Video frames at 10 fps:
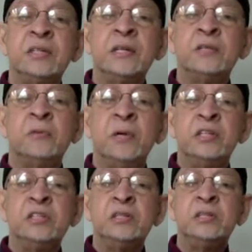as, for
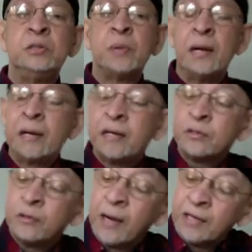instance, you can
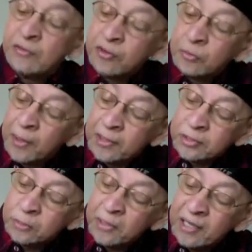categorize this
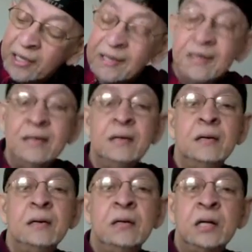one to be
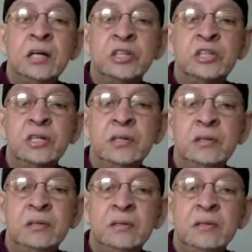Earth.
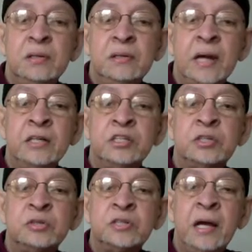That is
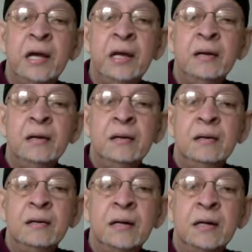to say,
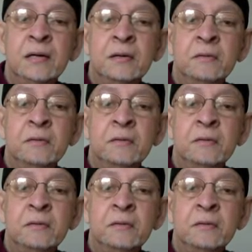the